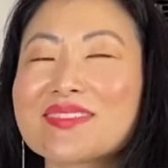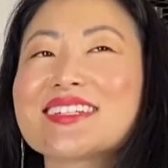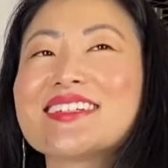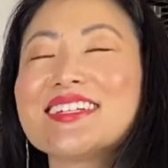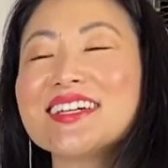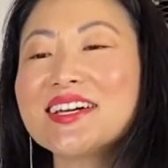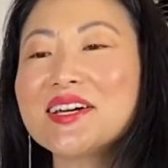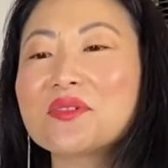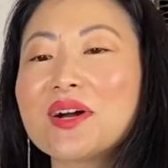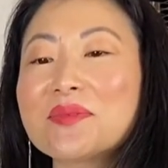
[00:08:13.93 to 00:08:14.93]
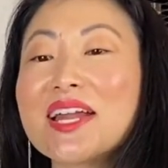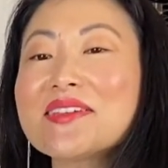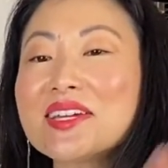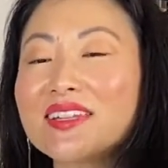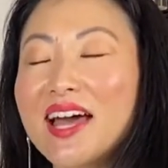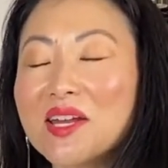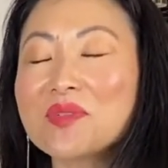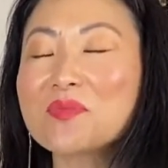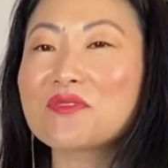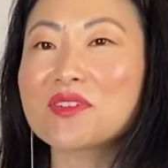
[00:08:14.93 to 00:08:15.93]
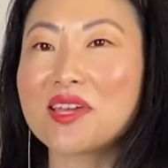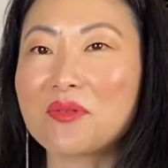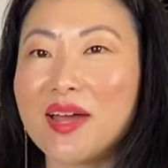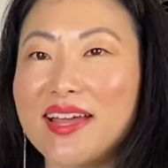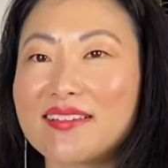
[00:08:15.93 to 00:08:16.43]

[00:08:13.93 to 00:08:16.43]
Yeah, well, I mean, I think a lot of people feel that way.